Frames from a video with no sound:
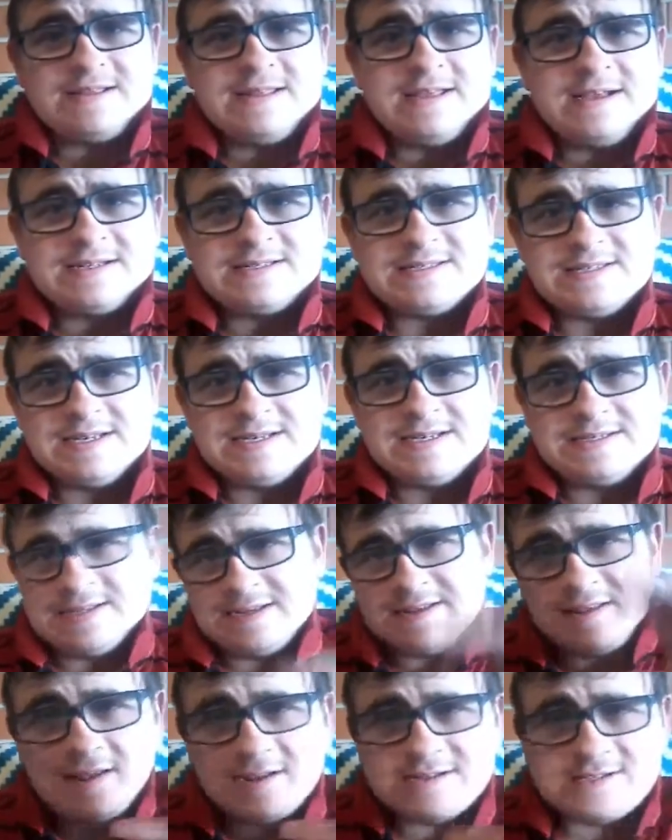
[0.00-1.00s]
back next
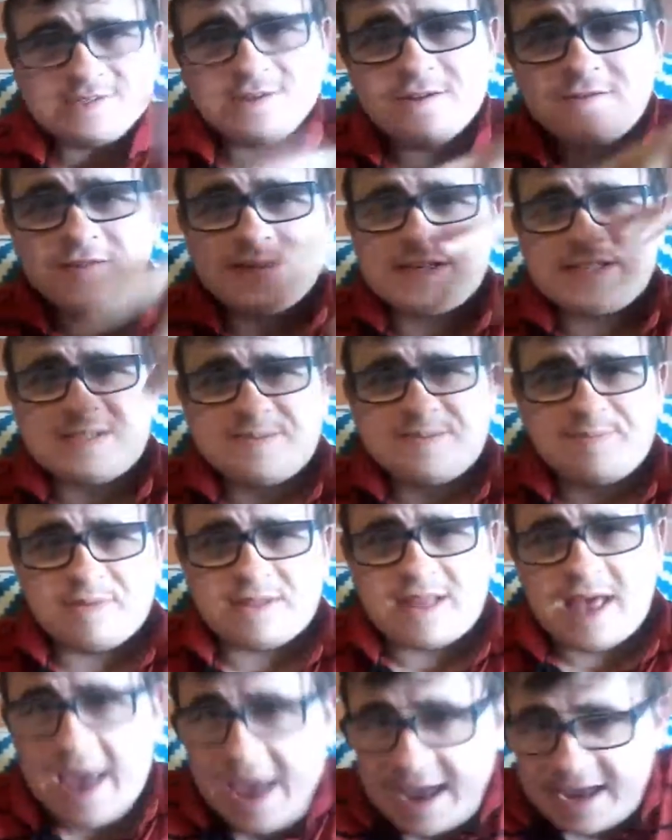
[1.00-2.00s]
season, like, sort of
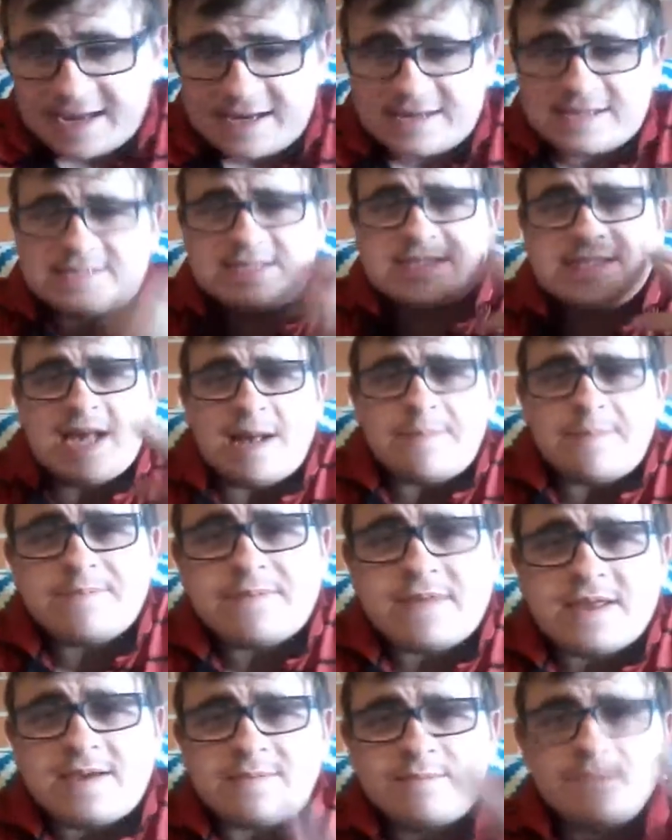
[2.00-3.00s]
explain
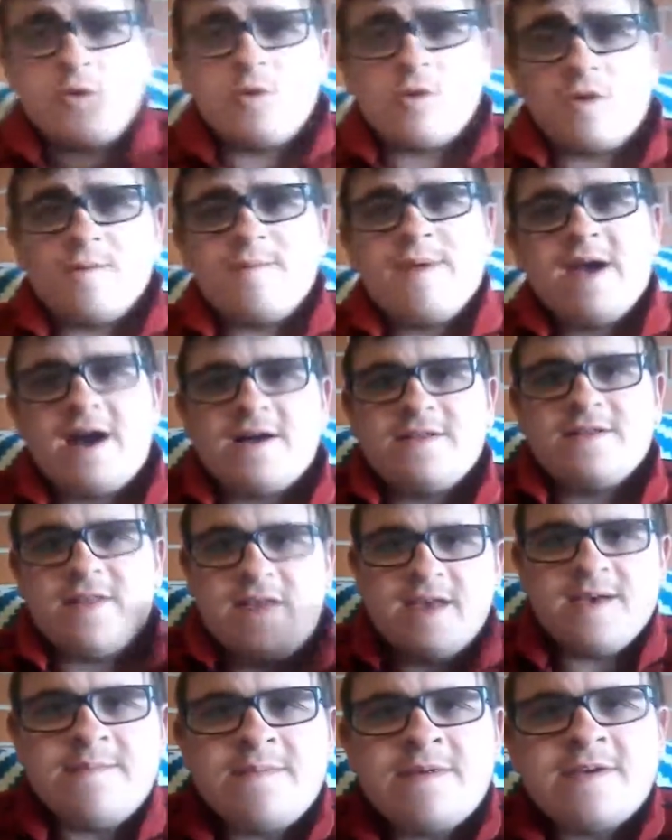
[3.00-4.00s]
something more about
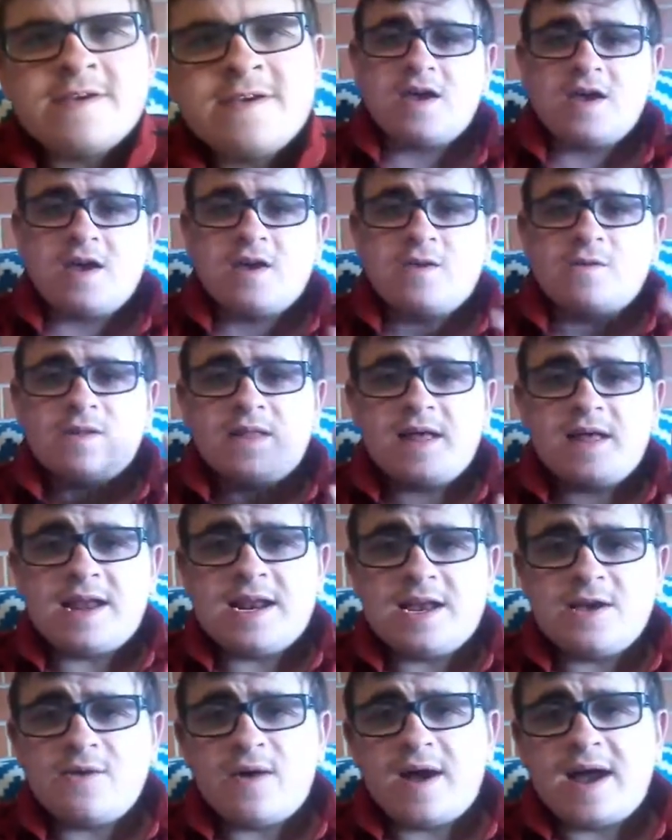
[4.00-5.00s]
them. Well,
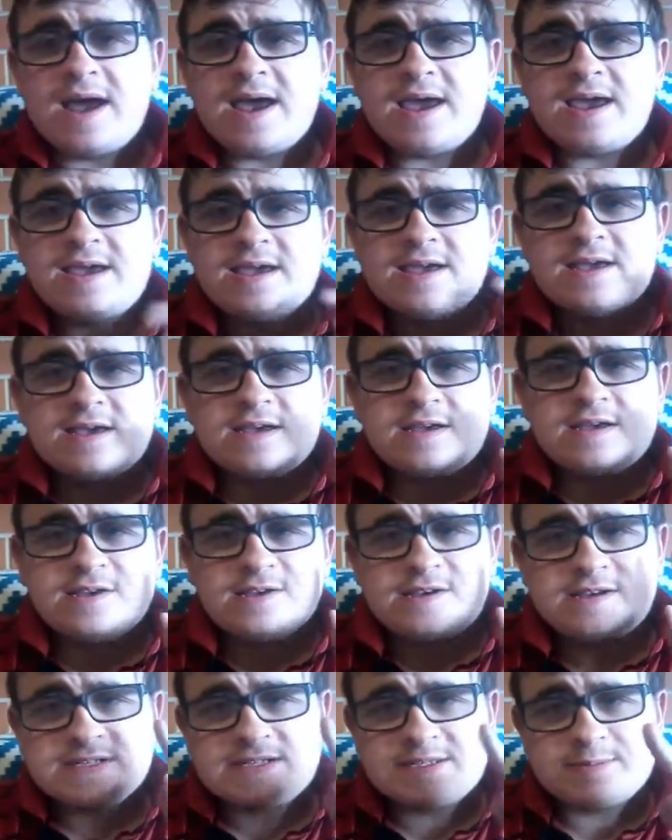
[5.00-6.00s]
anyway,
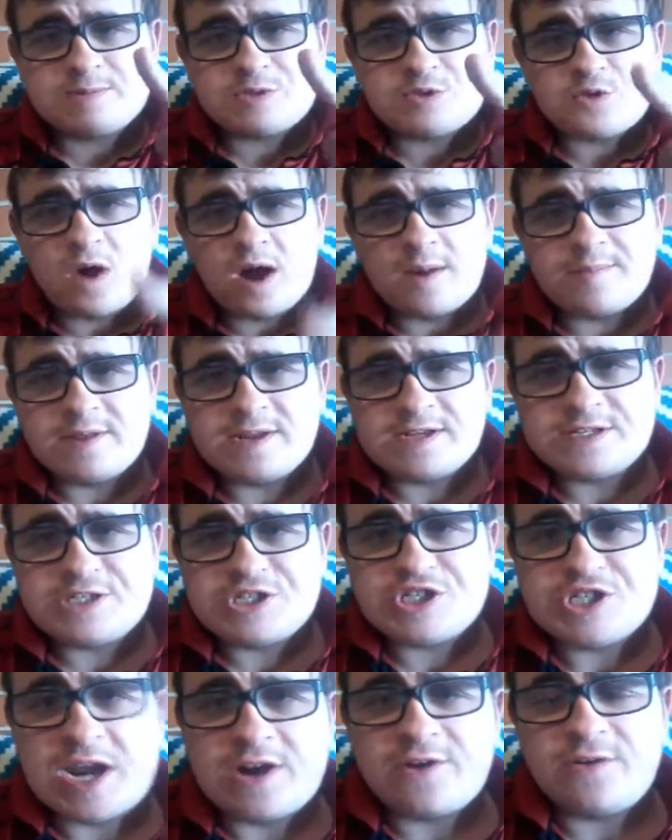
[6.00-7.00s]
you can subscribe to this
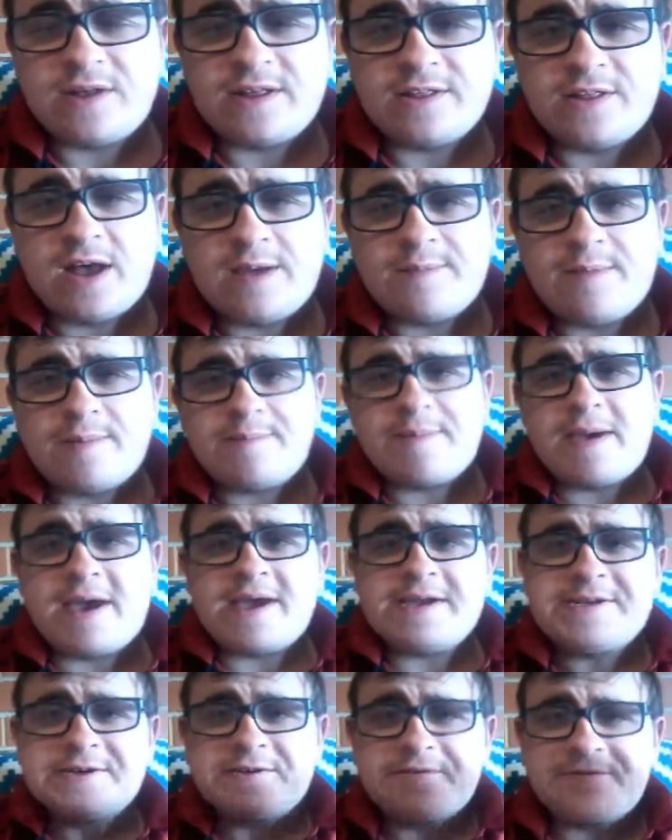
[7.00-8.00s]
channel and like my
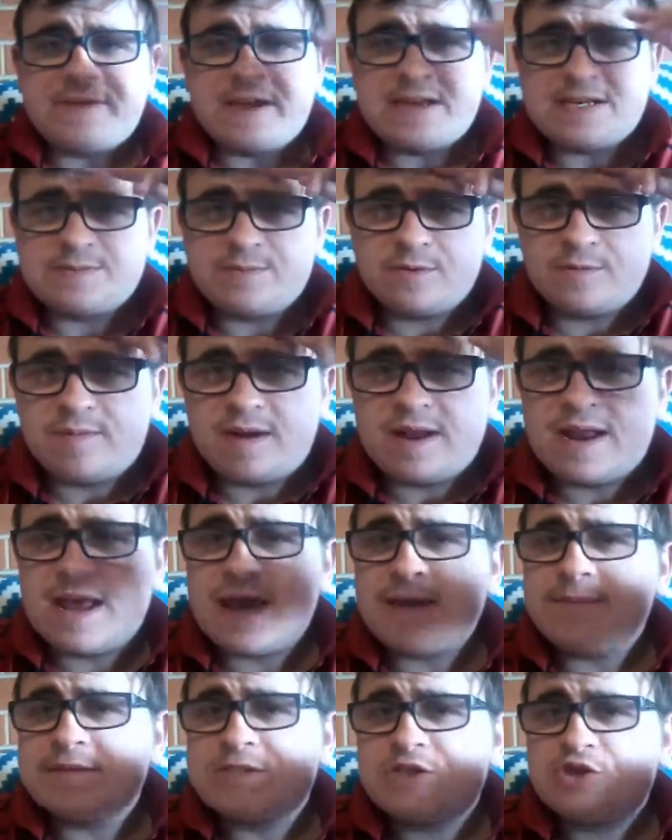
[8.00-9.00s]
page on Facebook. My
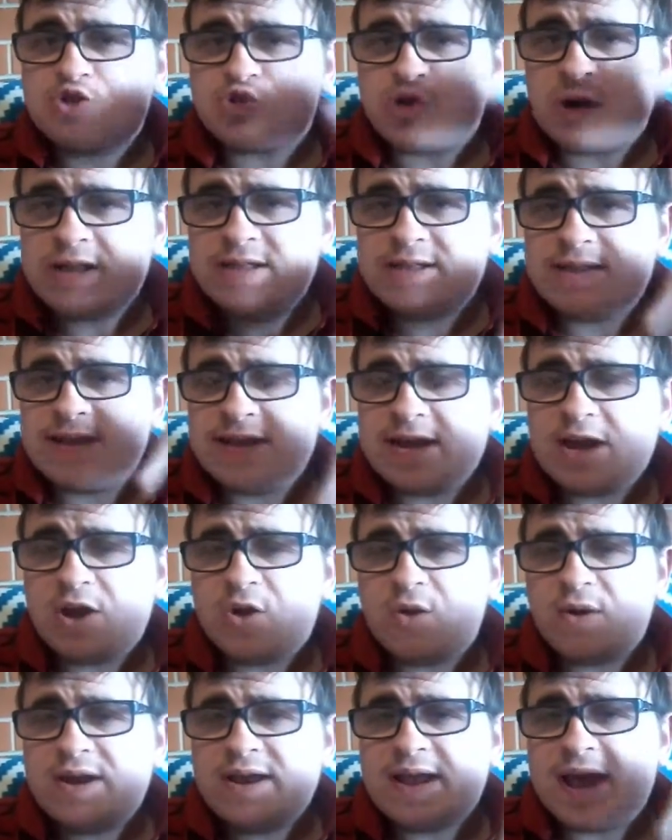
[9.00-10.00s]
name is Trent
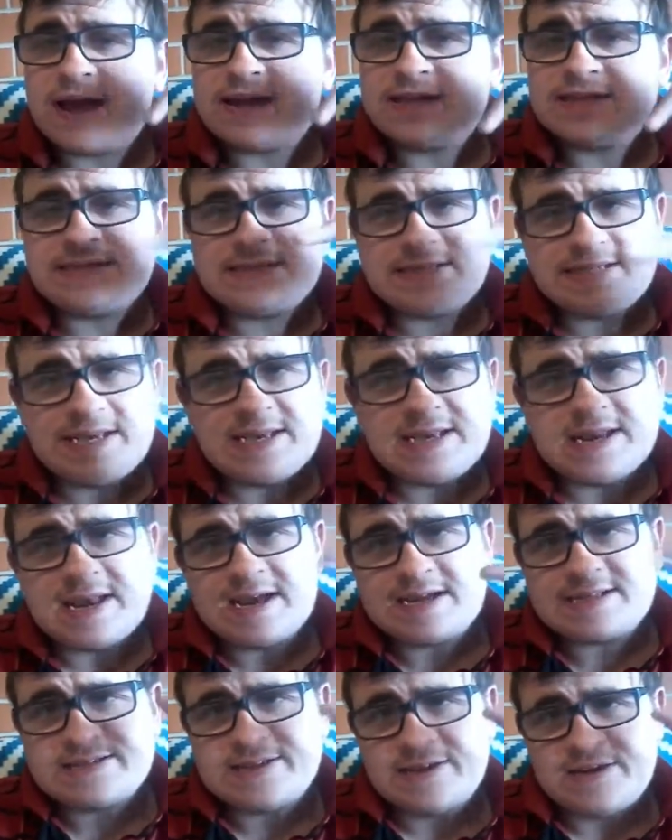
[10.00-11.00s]
Terry, and see you
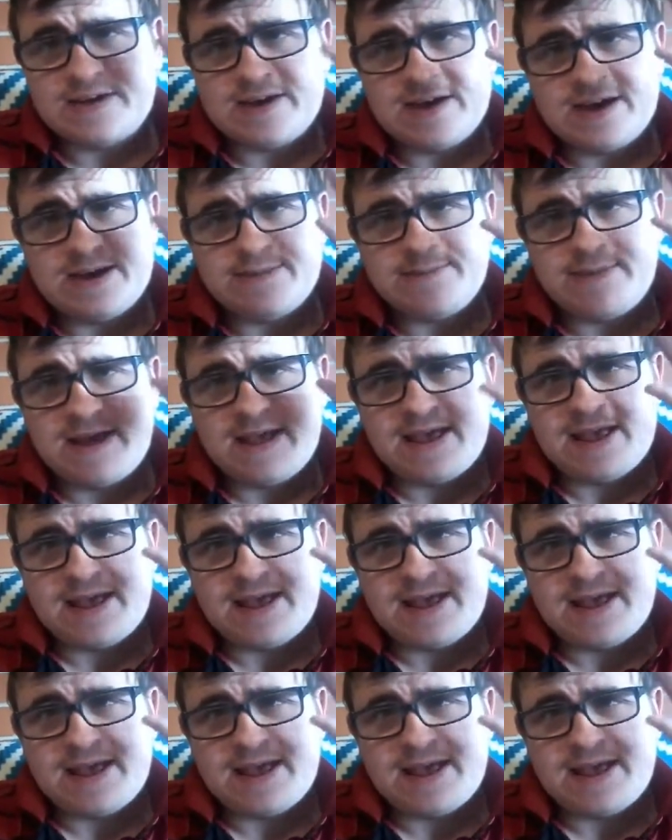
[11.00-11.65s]
next time.